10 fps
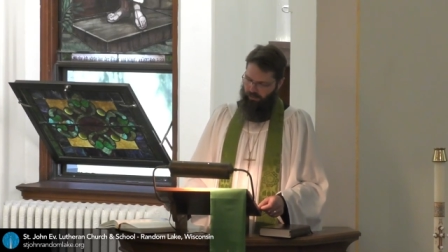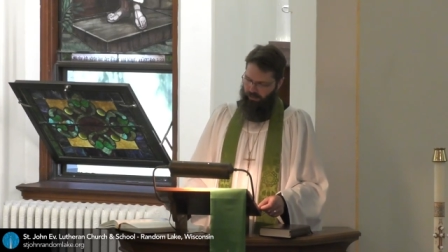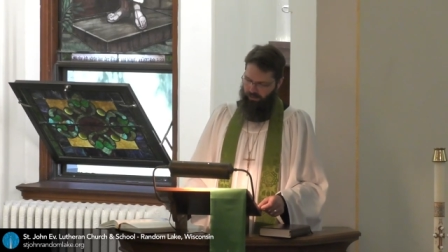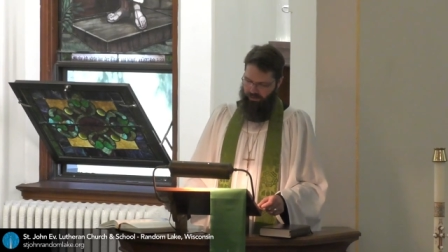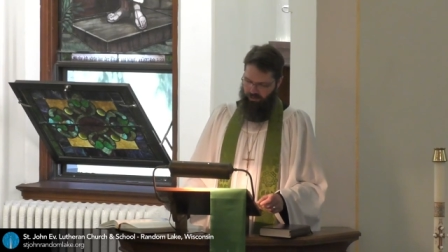
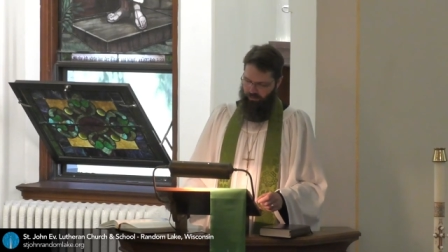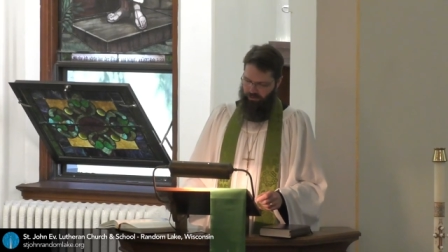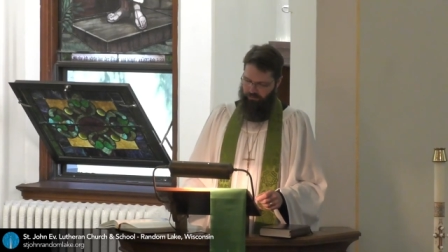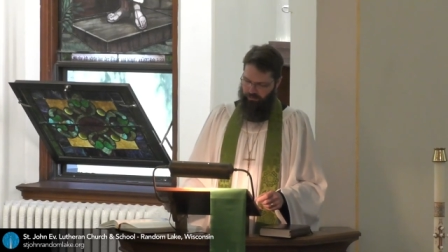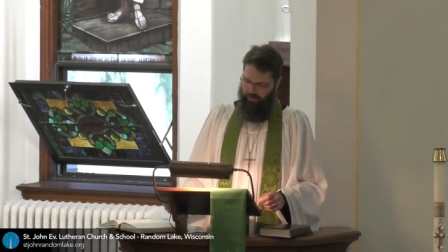And thus it
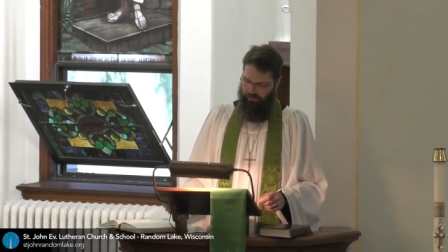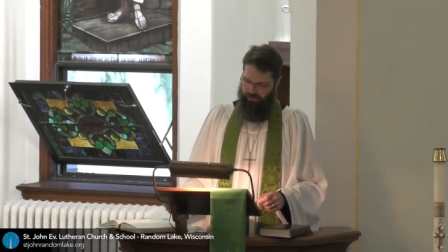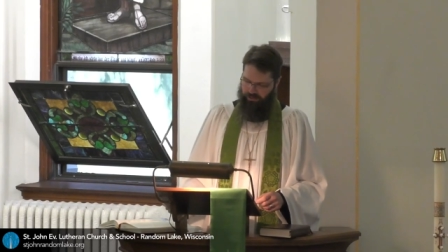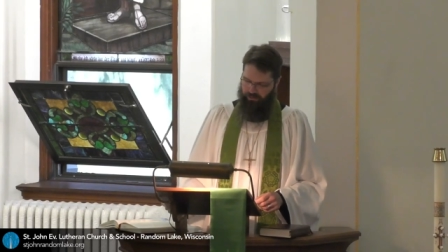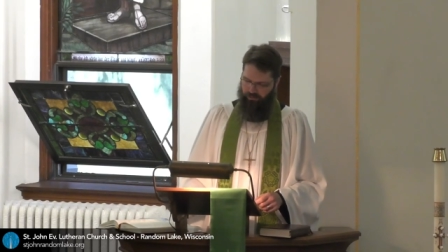was for
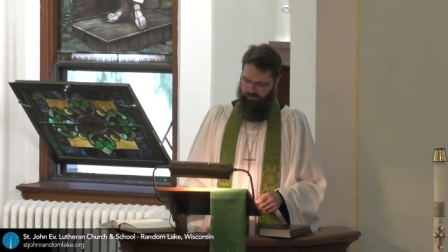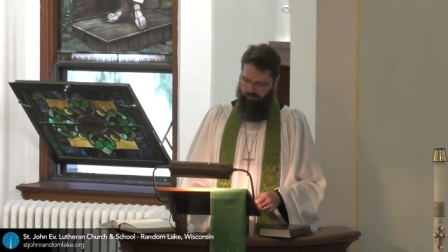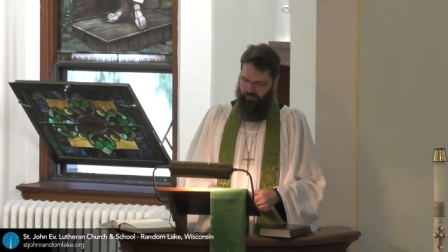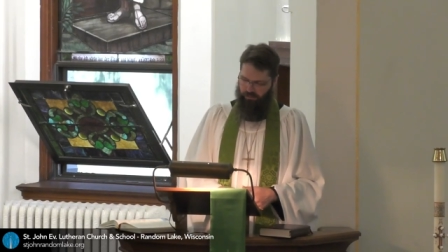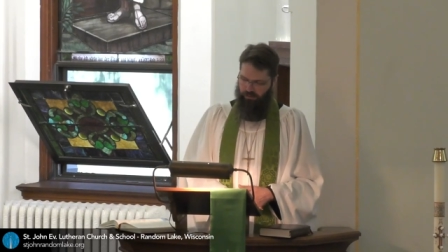Mary, too.
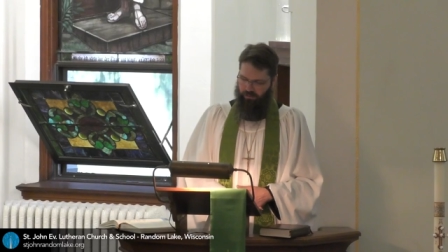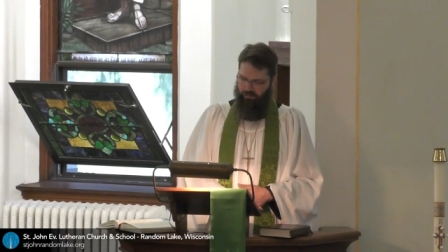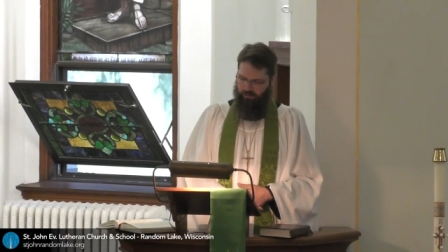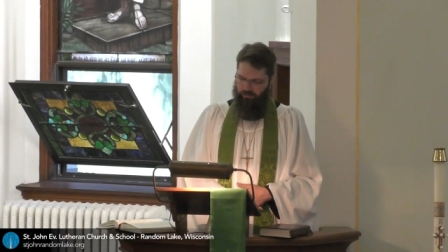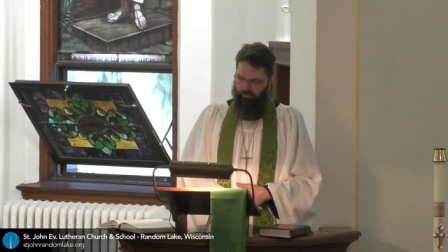
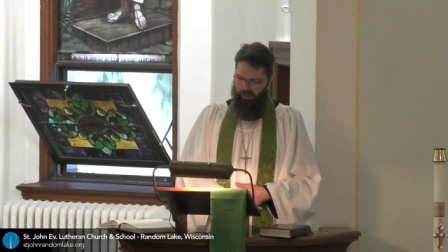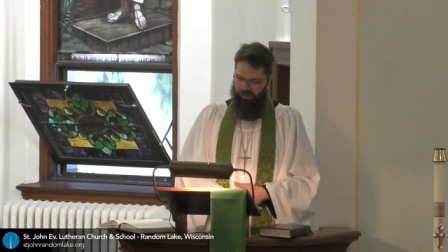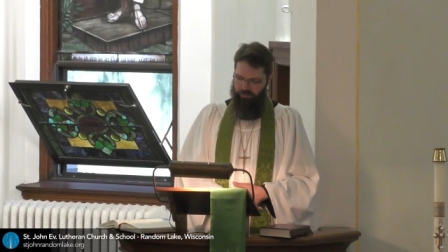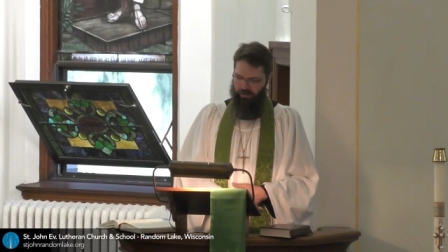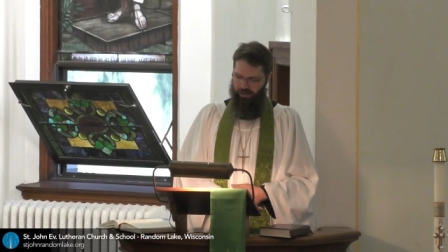My
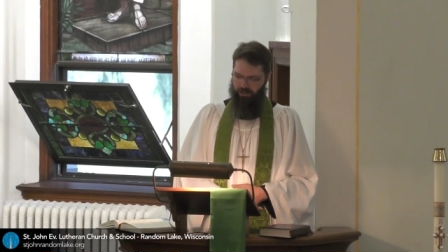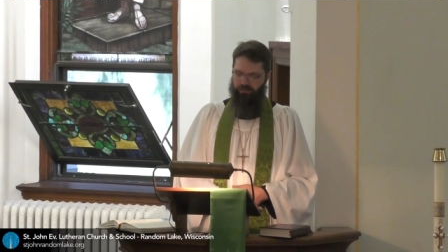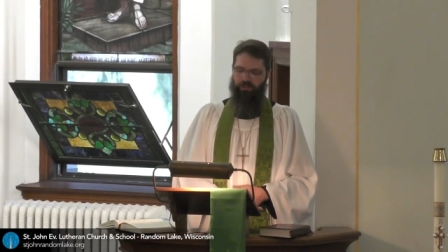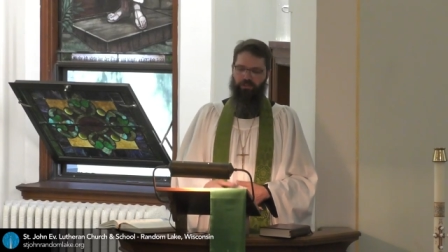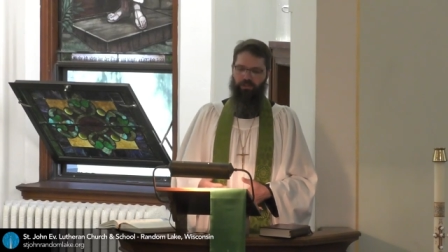spirit
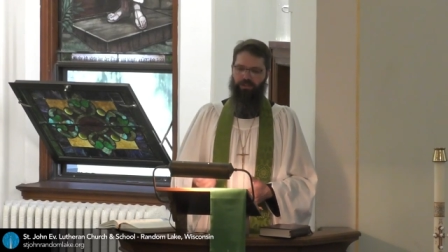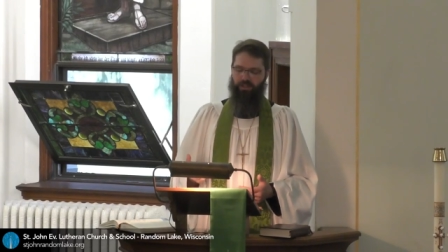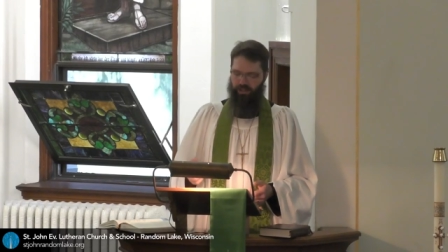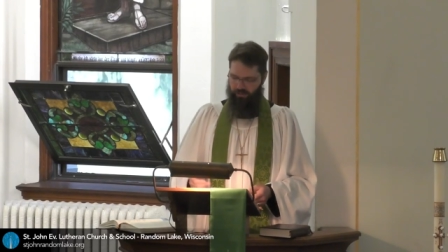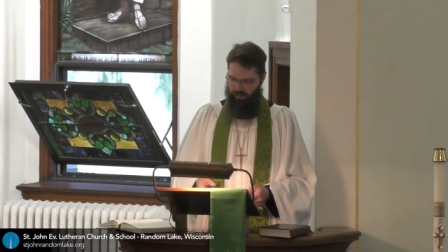has
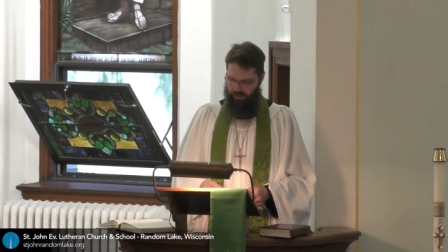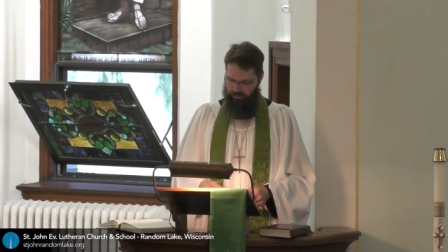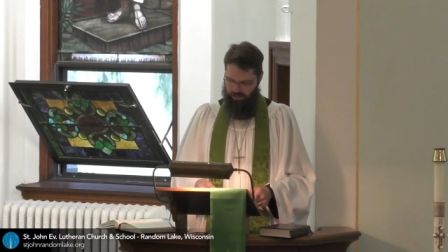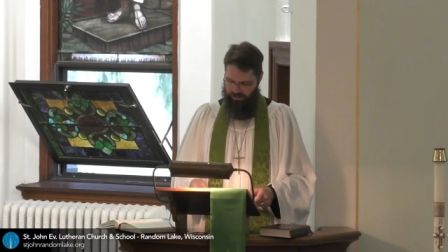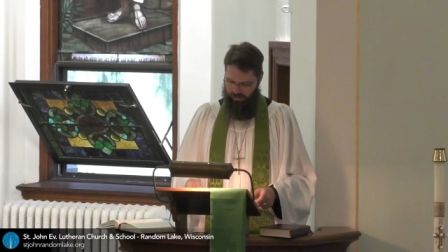rejoiced in God,
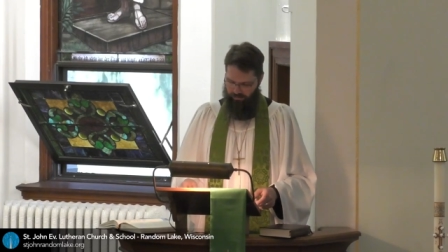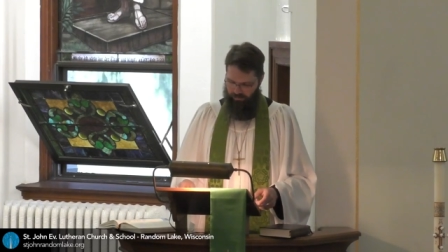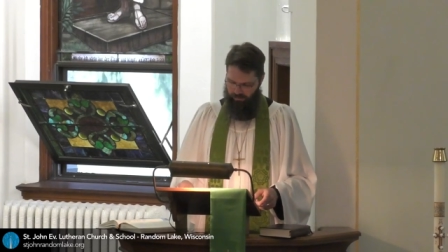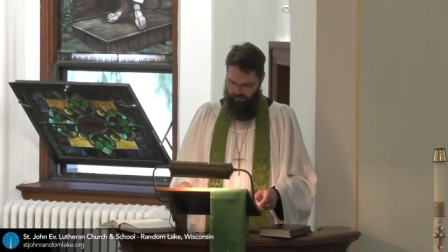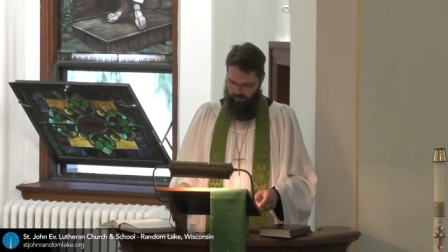my
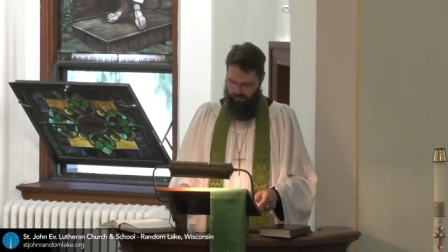Savior,